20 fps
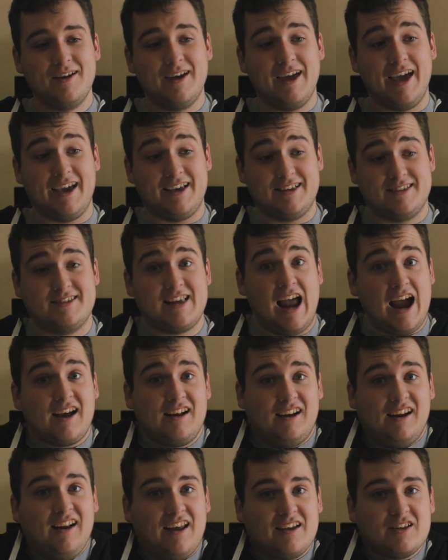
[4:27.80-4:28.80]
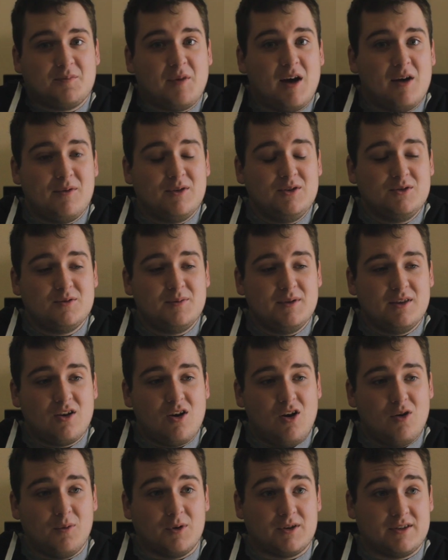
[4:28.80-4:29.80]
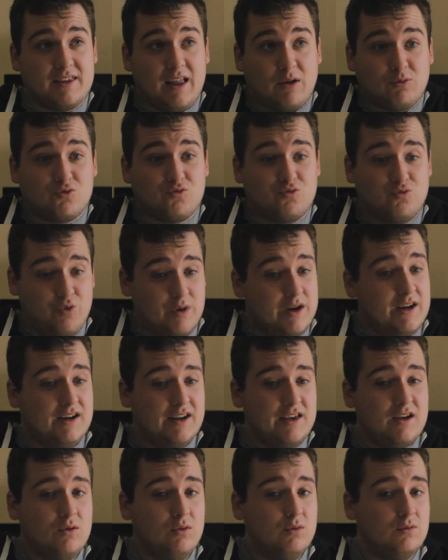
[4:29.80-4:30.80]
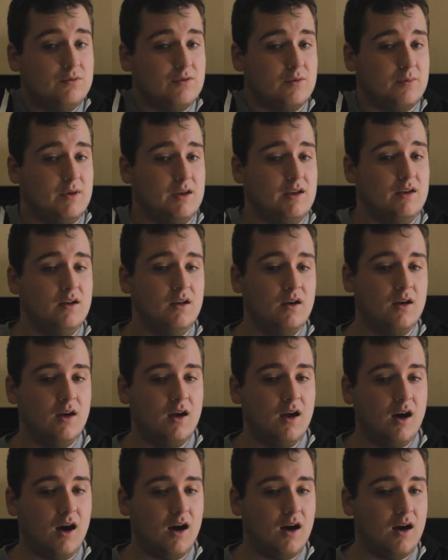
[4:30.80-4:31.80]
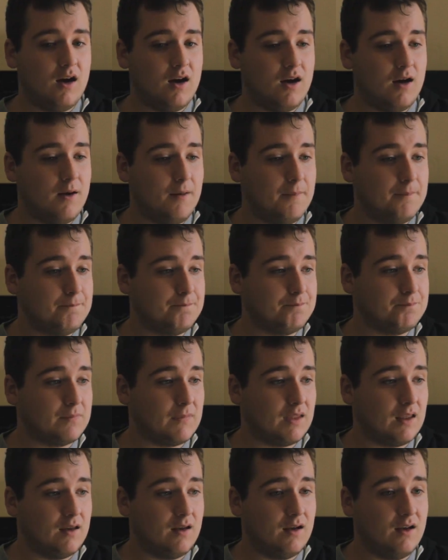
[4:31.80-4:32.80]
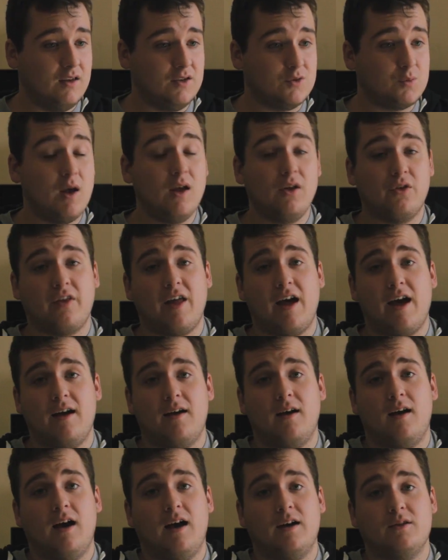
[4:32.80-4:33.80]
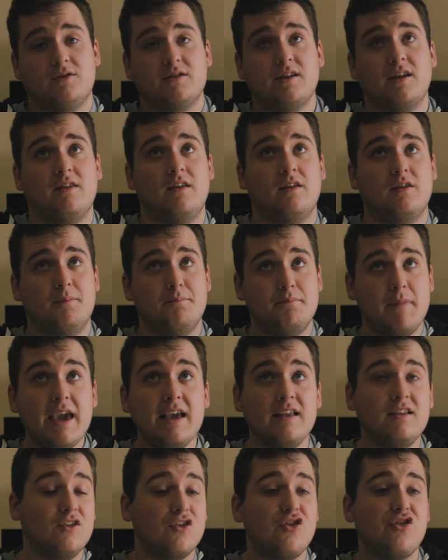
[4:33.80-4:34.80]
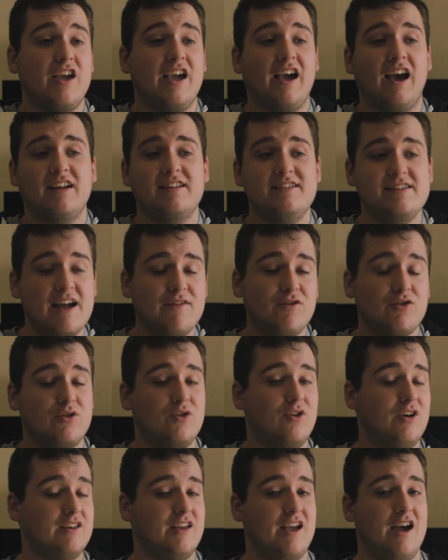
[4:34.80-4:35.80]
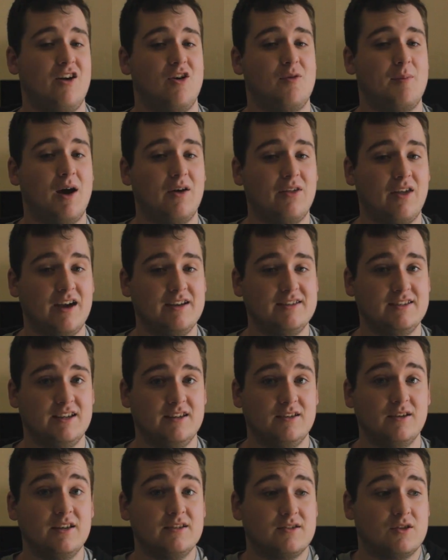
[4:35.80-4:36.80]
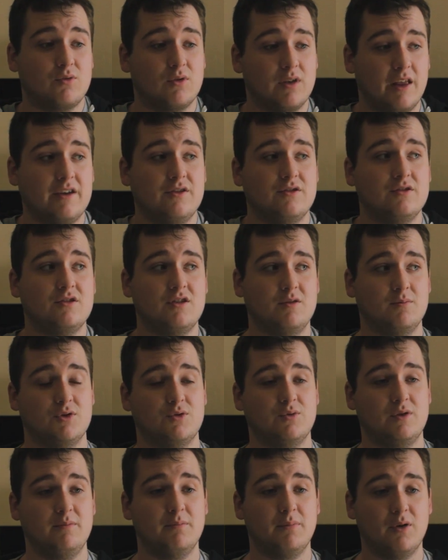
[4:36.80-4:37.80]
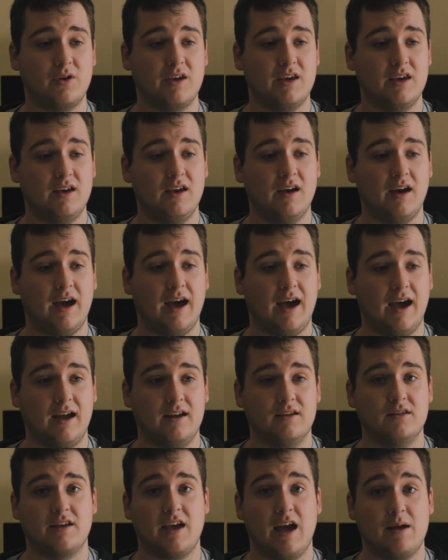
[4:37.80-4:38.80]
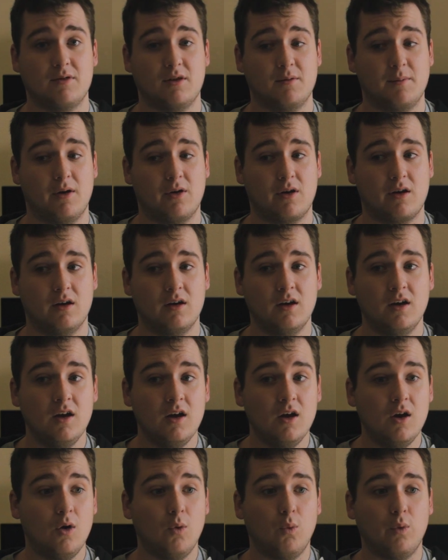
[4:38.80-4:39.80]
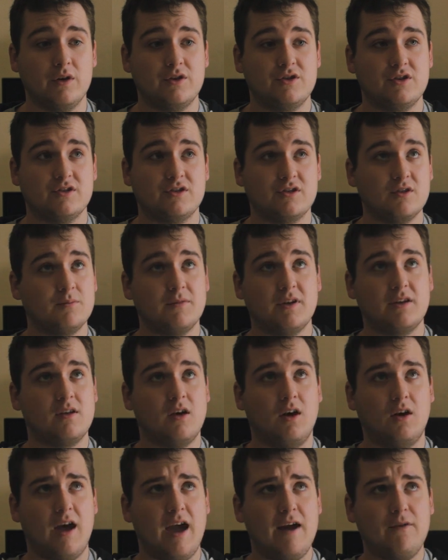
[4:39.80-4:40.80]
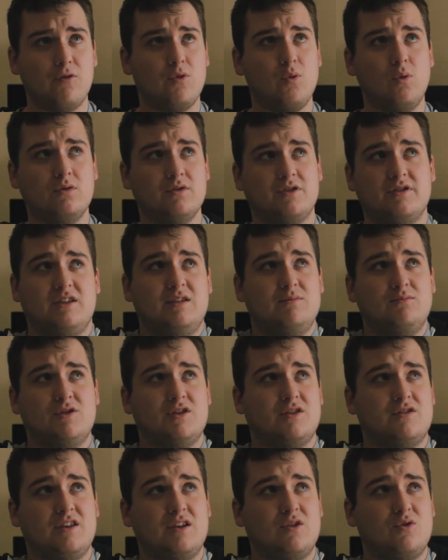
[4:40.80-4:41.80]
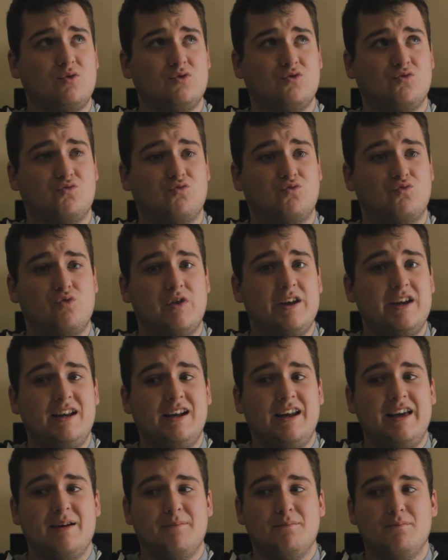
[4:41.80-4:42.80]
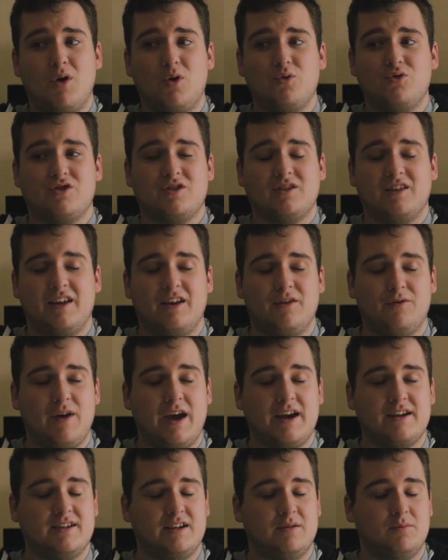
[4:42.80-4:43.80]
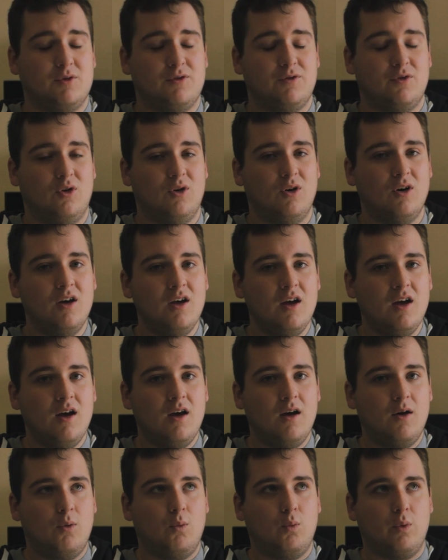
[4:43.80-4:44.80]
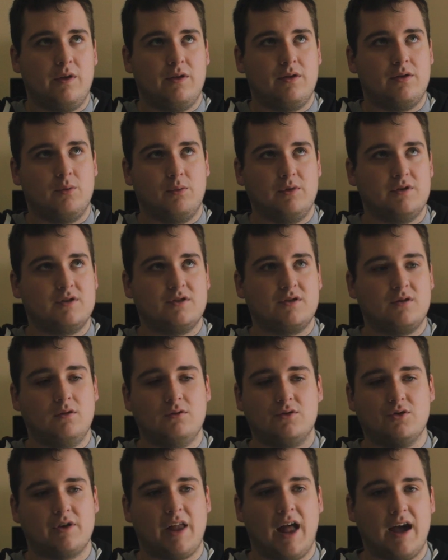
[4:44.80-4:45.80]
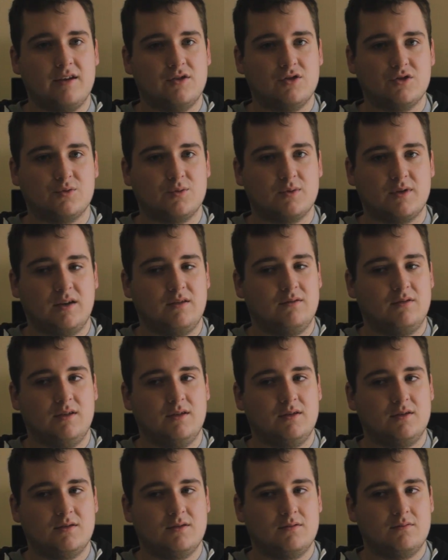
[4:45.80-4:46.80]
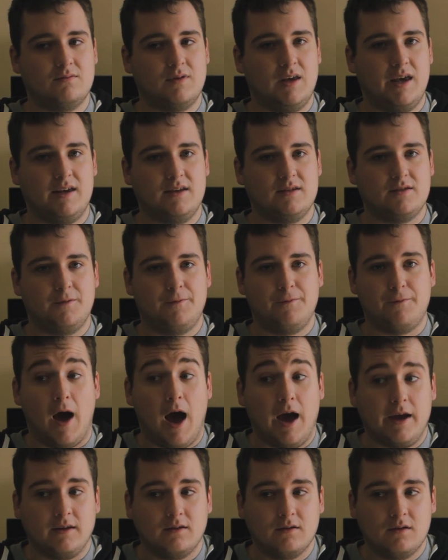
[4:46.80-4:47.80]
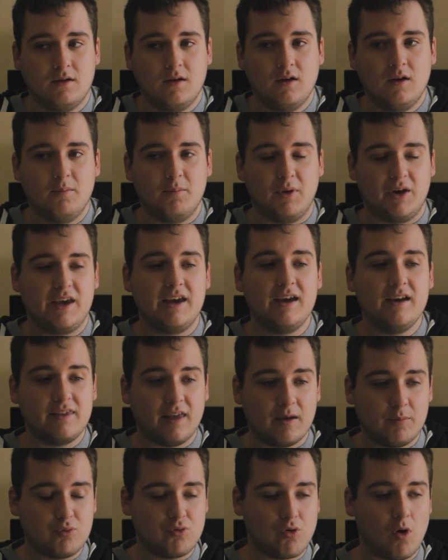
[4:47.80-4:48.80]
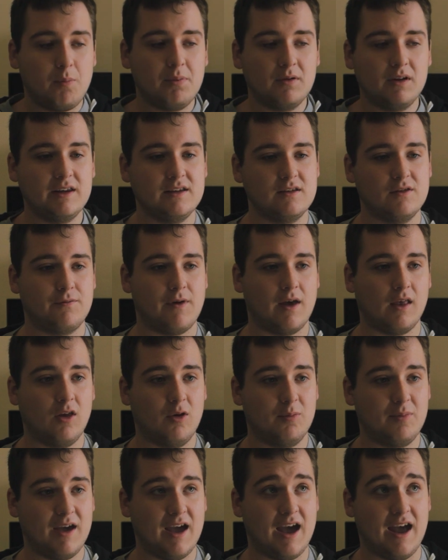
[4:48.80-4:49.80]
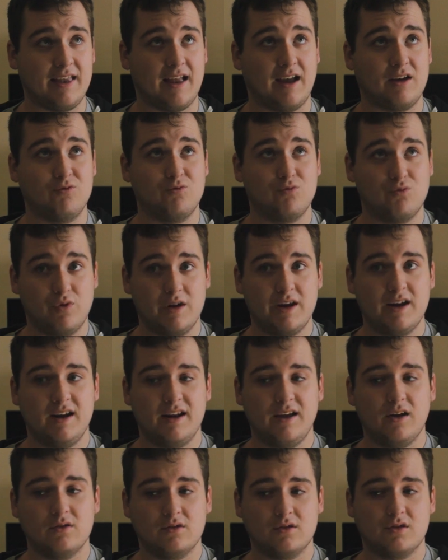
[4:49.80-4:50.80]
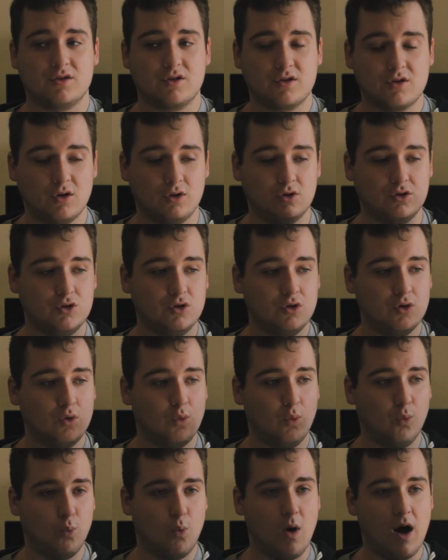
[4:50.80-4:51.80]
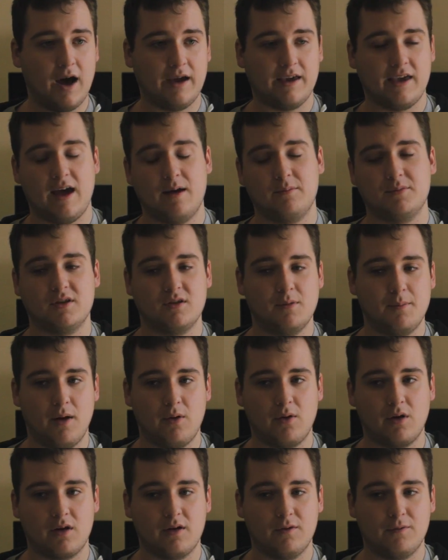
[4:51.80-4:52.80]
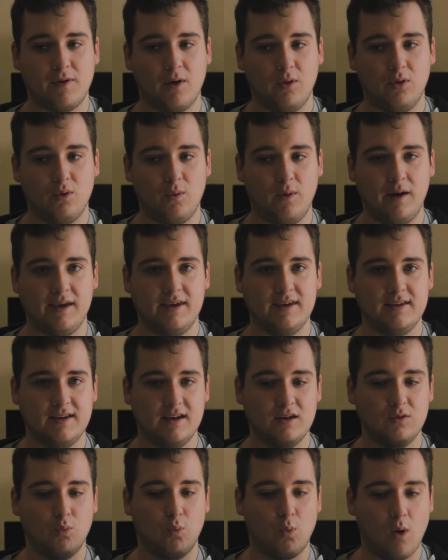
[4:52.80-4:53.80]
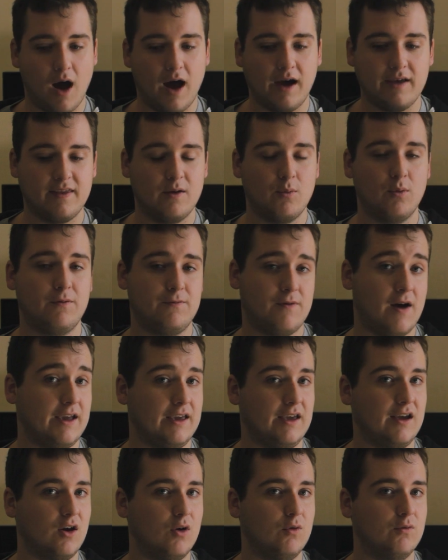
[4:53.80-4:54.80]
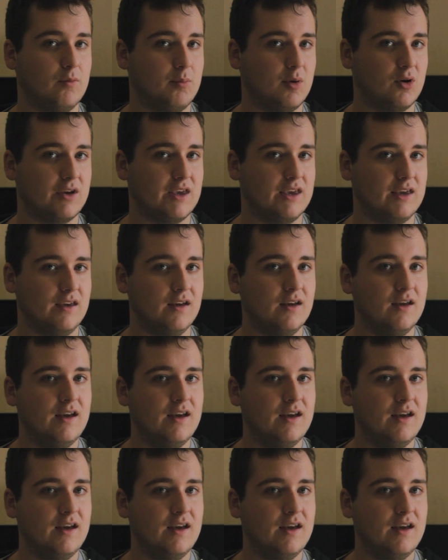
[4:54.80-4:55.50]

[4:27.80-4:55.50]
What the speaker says: exactly like Spider-Man used to be in the comic books, and that was really cool for me. And as well as that, I would say that the main thing I never thought I'd care about that I did is the relationship between Bucky and Captain America, which is something that everyone seemed to think was really emotionally affecting before with the Winter Soldier, and I just was like, it's fine. But here they properly develop it, and I really understood why Captain America felt the way he did, why they were fighting over Bucky,